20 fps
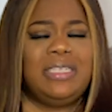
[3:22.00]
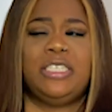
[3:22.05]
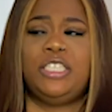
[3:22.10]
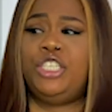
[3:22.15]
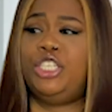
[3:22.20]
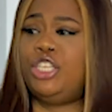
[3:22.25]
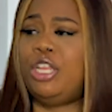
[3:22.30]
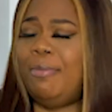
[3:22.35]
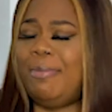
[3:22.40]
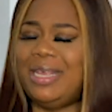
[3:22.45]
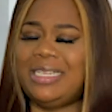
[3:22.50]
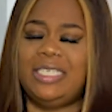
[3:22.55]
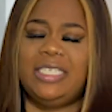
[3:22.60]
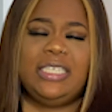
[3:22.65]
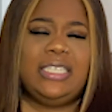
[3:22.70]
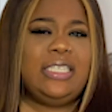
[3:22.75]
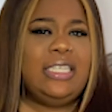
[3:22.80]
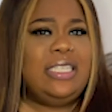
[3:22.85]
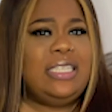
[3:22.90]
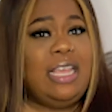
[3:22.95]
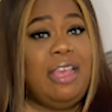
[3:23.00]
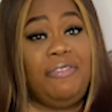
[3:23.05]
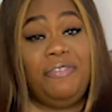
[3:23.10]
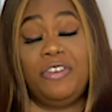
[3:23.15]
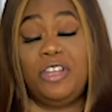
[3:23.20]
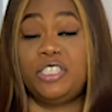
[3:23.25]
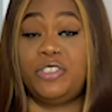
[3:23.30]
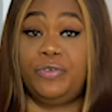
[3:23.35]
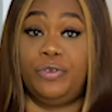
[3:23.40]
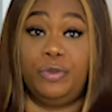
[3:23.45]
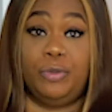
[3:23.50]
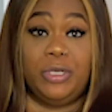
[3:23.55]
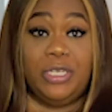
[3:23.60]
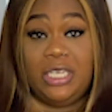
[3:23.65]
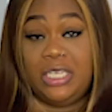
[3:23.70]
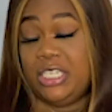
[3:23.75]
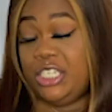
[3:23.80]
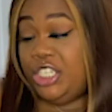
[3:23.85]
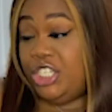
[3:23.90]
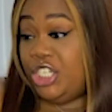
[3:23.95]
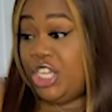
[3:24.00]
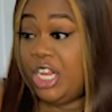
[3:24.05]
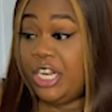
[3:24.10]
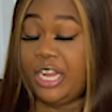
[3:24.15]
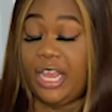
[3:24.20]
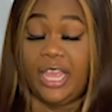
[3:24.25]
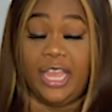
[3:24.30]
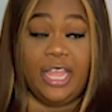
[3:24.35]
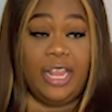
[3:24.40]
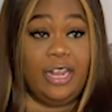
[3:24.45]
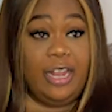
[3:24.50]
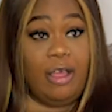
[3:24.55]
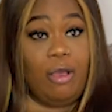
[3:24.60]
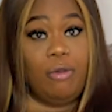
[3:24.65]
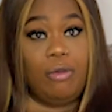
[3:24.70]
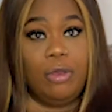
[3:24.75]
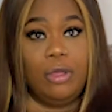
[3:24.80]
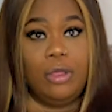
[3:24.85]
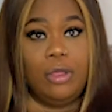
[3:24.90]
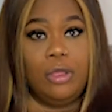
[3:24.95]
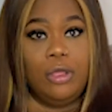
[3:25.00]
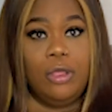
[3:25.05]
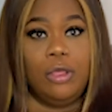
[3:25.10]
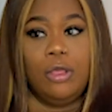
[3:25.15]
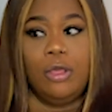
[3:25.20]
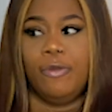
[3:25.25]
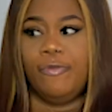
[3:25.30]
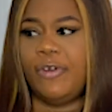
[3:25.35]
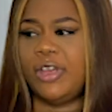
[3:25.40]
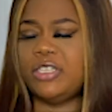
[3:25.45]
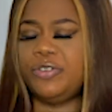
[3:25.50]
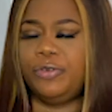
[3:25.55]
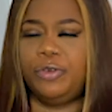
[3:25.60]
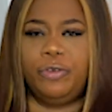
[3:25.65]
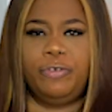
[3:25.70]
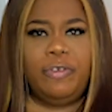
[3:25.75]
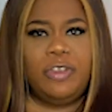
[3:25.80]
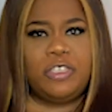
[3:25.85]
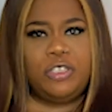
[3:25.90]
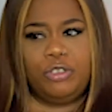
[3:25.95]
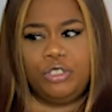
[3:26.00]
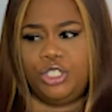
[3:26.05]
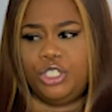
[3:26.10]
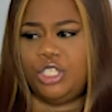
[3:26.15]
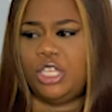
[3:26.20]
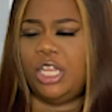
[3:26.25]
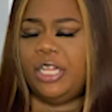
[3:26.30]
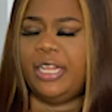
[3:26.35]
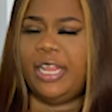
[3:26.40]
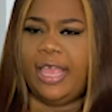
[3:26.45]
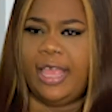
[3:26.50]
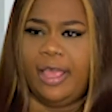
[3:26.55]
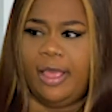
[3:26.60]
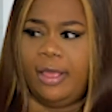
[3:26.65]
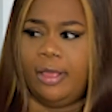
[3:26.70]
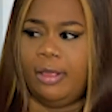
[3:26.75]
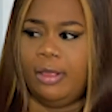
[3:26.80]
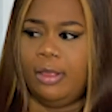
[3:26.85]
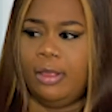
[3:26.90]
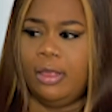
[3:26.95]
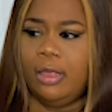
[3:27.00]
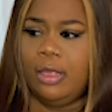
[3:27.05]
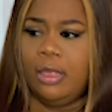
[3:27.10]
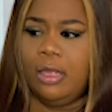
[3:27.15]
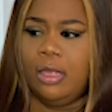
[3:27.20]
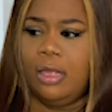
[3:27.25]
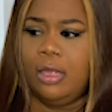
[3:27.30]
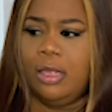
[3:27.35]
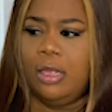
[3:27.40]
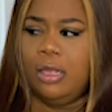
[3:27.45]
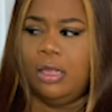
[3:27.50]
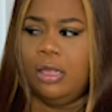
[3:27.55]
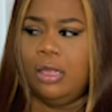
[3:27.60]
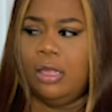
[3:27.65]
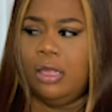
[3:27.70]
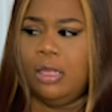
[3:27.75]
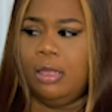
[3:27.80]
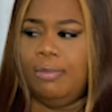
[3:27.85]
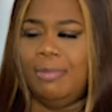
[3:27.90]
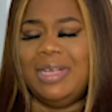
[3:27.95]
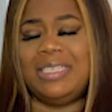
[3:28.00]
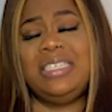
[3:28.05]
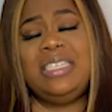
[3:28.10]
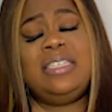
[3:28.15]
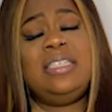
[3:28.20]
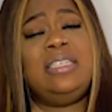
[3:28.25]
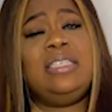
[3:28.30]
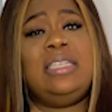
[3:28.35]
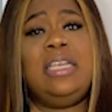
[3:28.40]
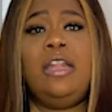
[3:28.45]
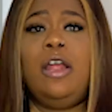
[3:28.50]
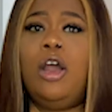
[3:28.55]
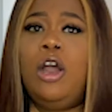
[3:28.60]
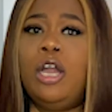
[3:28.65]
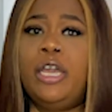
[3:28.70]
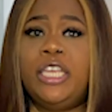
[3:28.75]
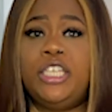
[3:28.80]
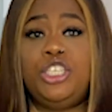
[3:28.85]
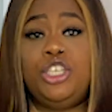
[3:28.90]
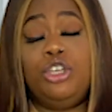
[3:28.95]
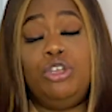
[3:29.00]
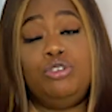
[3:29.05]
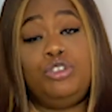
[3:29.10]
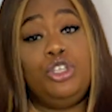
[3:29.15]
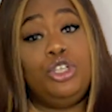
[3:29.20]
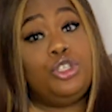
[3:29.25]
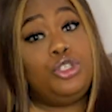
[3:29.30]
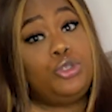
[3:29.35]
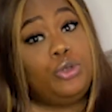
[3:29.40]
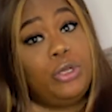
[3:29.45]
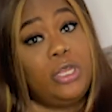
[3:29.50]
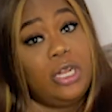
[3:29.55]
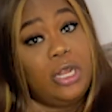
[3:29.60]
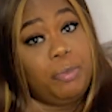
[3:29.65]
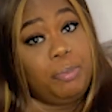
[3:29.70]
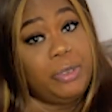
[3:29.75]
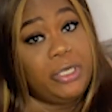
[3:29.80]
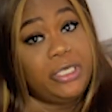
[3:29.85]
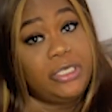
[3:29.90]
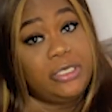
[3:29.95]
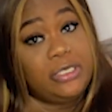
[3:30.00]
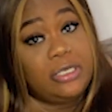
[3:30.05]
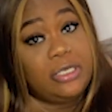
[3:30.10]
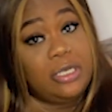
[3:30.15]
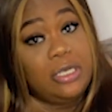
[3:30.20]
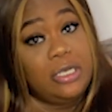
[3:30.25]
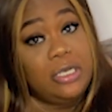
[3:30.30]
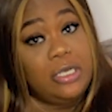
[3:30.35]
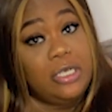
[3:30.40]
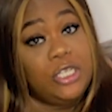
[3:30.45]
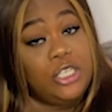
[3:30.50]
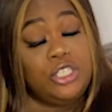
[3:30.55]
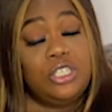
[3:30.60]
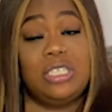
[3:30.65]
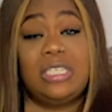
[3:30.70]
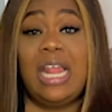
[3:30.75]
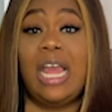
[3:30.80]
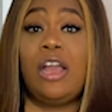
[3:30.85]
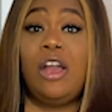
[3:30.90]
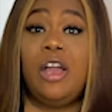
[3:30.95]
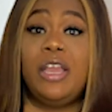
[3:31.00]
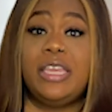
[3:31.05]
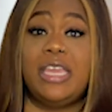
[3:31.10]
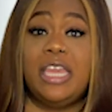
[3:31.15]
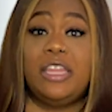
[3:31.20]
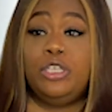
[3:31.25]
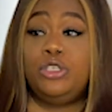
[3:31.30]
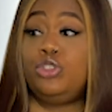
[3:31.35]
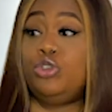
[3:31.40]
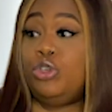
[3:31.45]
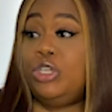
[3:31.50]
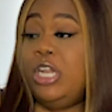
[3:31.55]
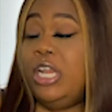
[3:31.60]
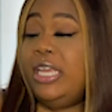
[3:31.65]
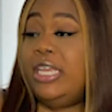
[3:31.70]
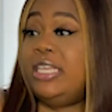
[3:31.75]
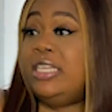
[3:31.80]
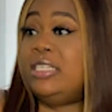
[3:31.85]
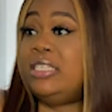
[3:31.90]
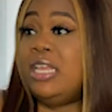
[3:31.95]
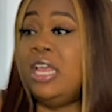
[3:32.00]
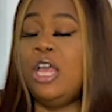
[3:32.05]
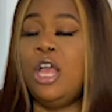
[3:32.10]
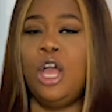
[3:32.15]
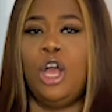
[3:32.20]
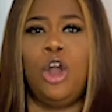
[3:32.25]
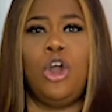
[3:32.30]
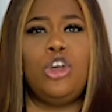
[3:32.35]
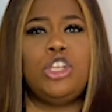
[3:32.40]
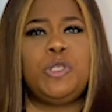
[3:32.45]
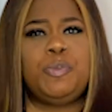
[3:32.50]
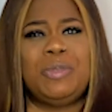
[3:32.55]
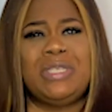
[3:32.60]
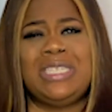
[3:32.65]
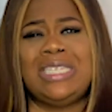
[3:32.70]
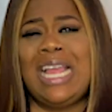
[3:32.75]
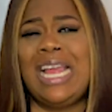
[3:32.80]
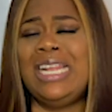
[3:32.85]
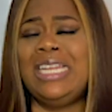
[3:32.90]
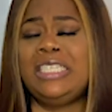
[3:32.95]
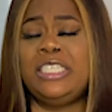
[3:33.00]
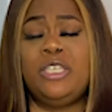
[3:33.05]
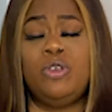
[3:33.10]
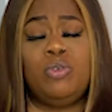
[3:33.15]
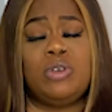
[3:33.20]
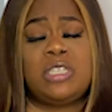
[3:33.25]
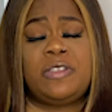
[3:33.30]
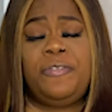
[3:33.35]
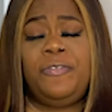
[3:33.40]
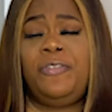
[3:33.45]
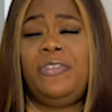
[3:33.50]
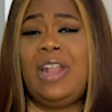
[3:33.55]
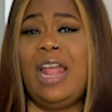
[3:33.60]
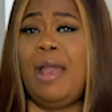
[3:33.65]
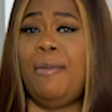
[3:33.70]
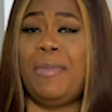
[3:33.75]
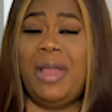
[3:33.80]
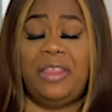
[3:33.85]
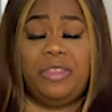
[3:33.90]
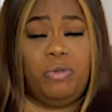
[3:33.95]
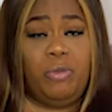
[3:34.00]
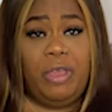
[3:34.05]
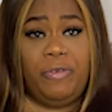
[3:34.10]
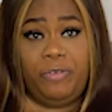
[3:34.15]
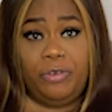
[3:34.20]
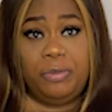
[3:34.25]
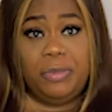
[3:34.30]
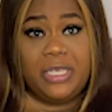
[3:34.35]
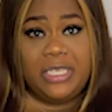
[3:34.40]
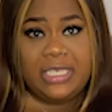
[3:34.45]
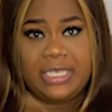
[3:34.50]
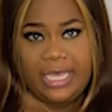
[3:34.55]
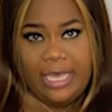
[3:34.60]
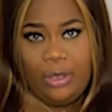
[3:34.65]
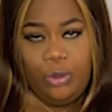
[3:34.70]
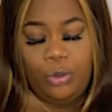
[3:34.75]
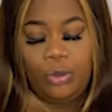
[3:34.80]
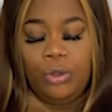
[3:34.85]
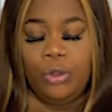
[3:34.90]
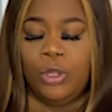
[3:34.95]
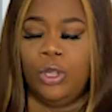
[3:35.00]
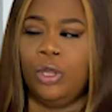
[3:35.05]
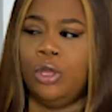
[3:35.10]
She done my sister's hair. Fast forward. She done her hair now. Fast forward. She done the hair. My sister said, oh, can she go to the toilet, please? She's like, oh, yeah, the toilet is... Hospitality was flat, by the way, from this girl.